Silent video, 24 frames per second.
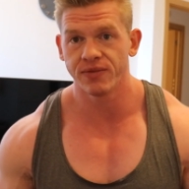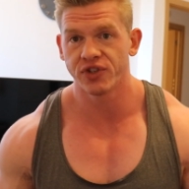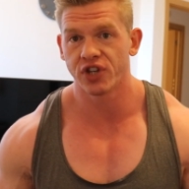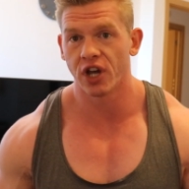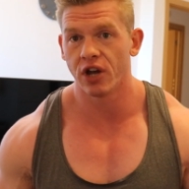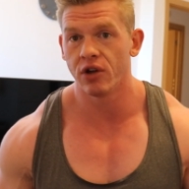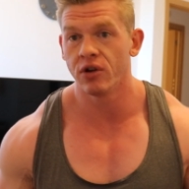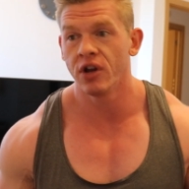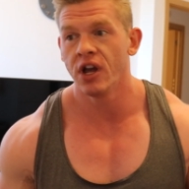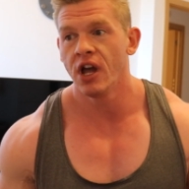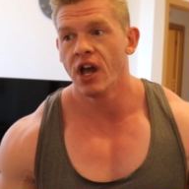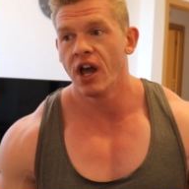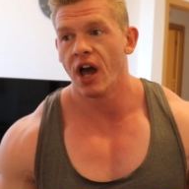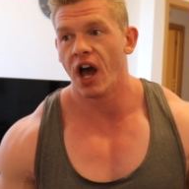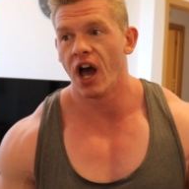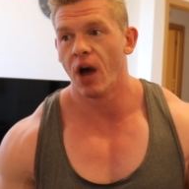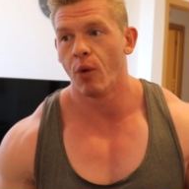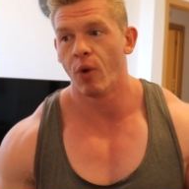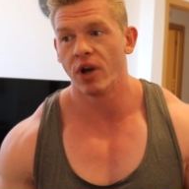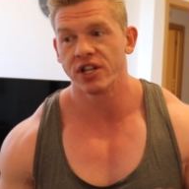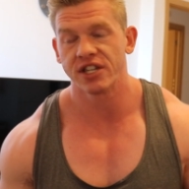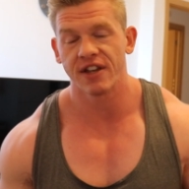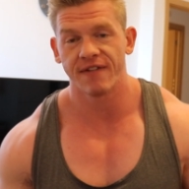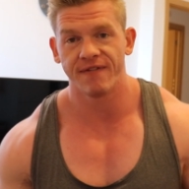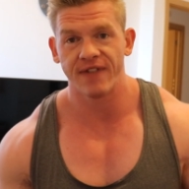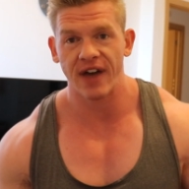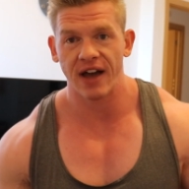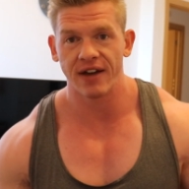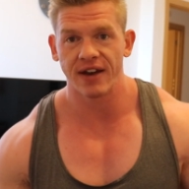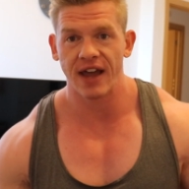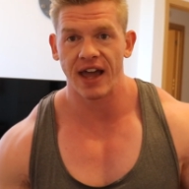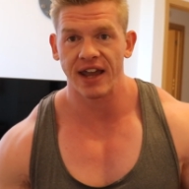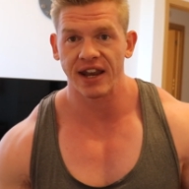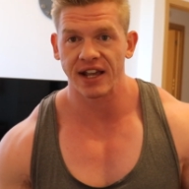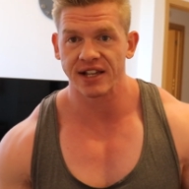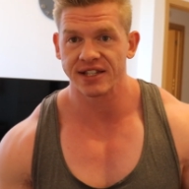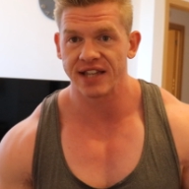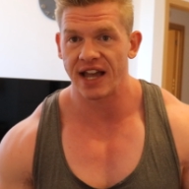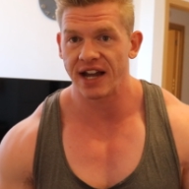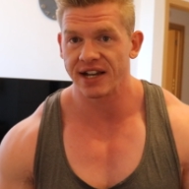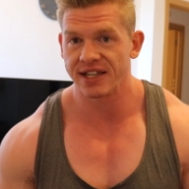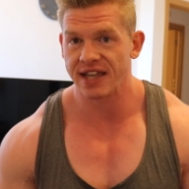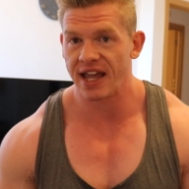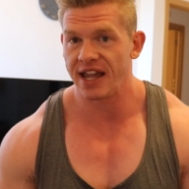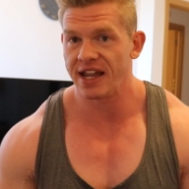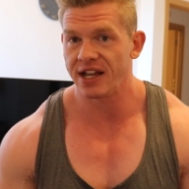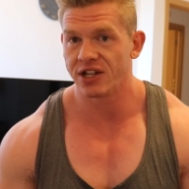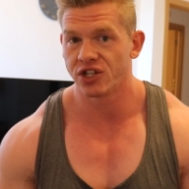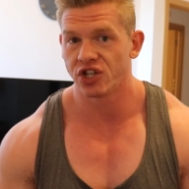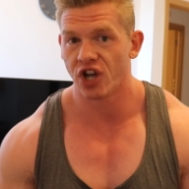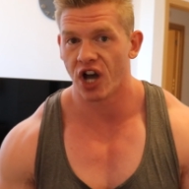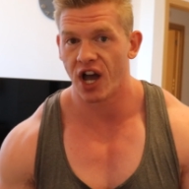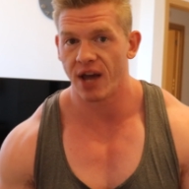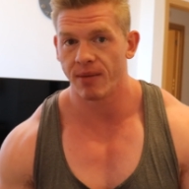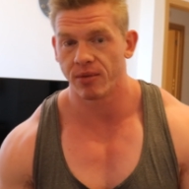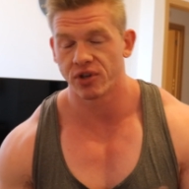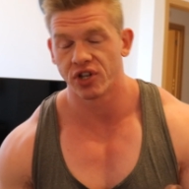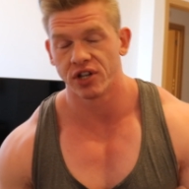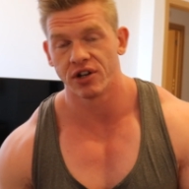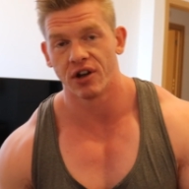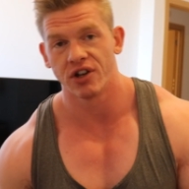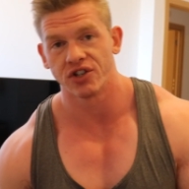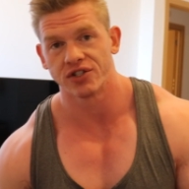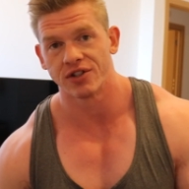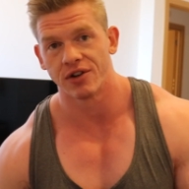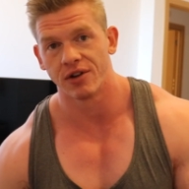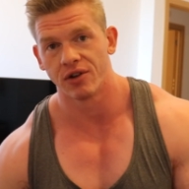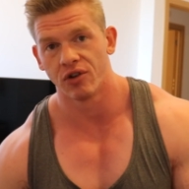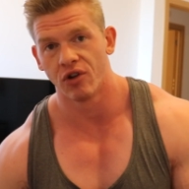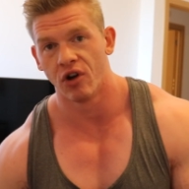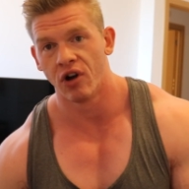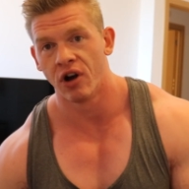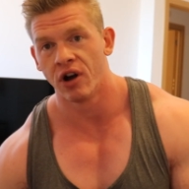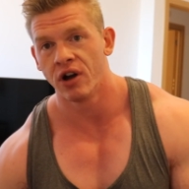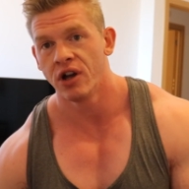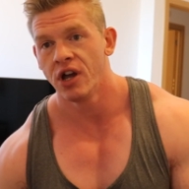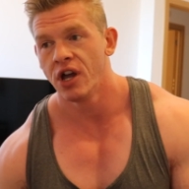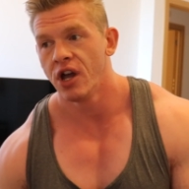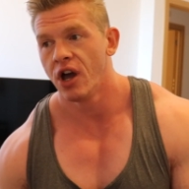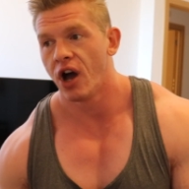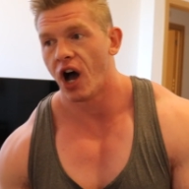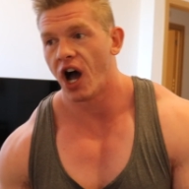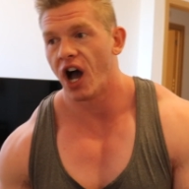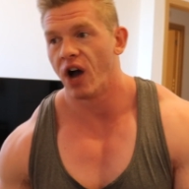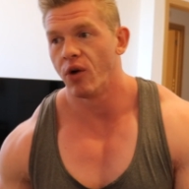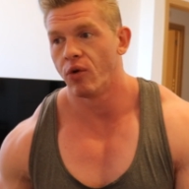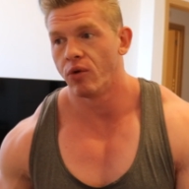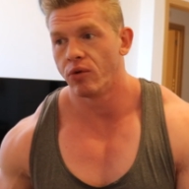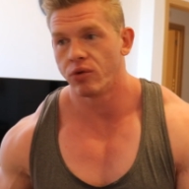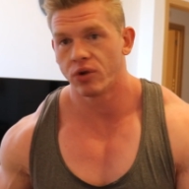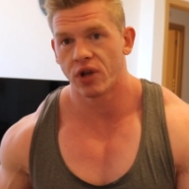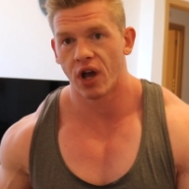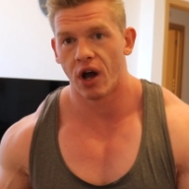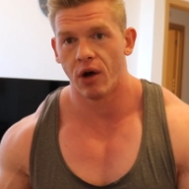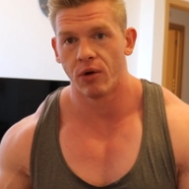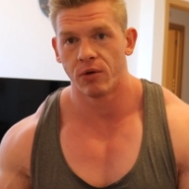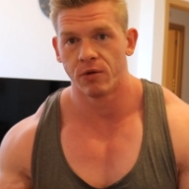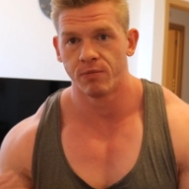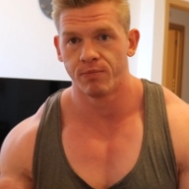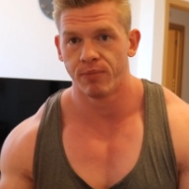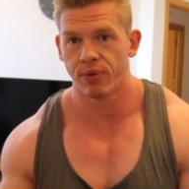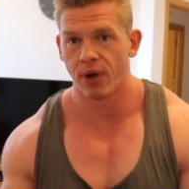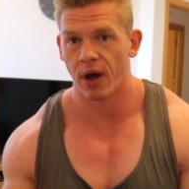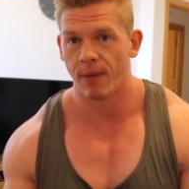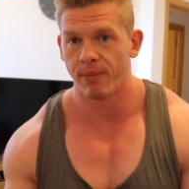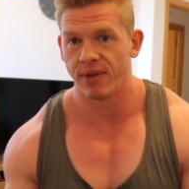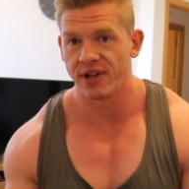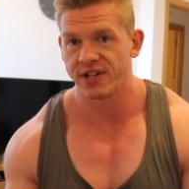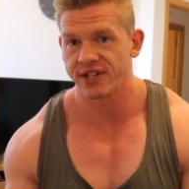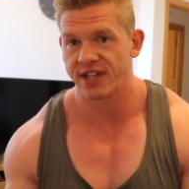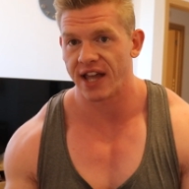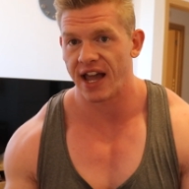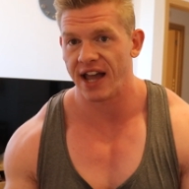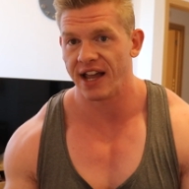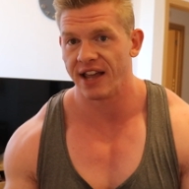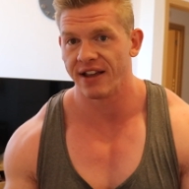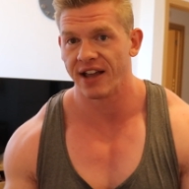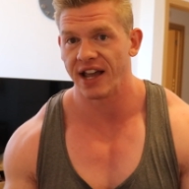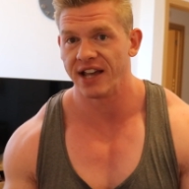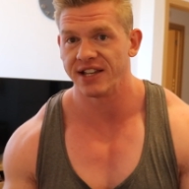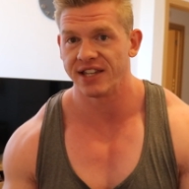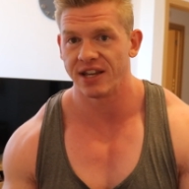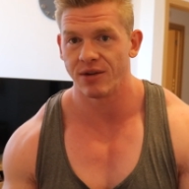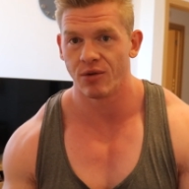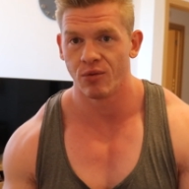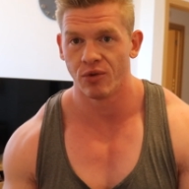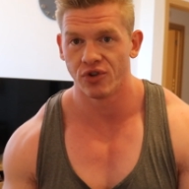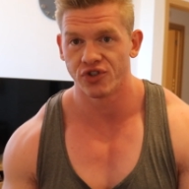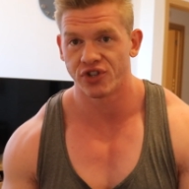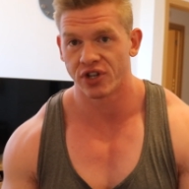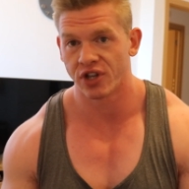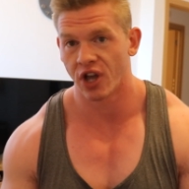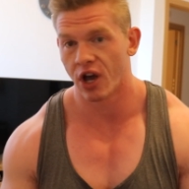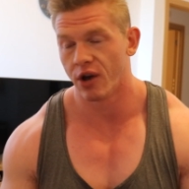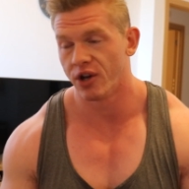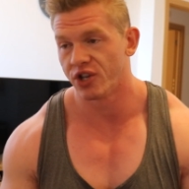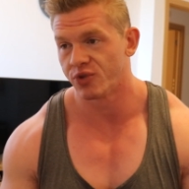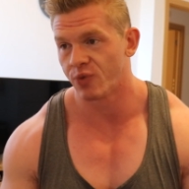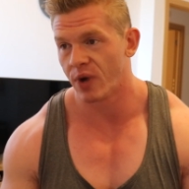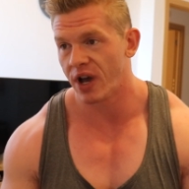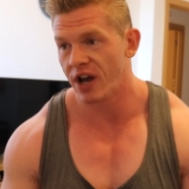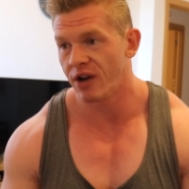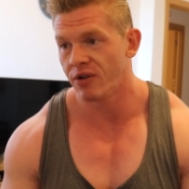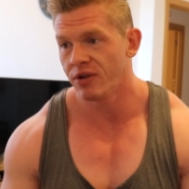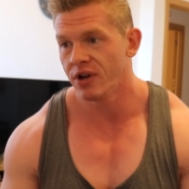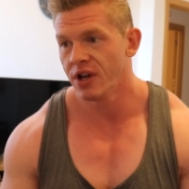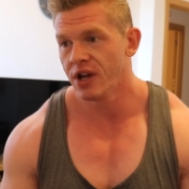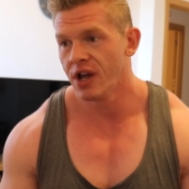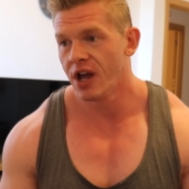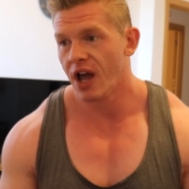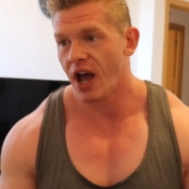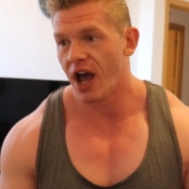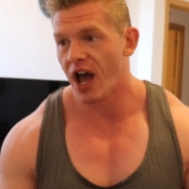So once I've found out an exact date and time, because I know it's not long, I'll publish that in case anyone wants to go as well.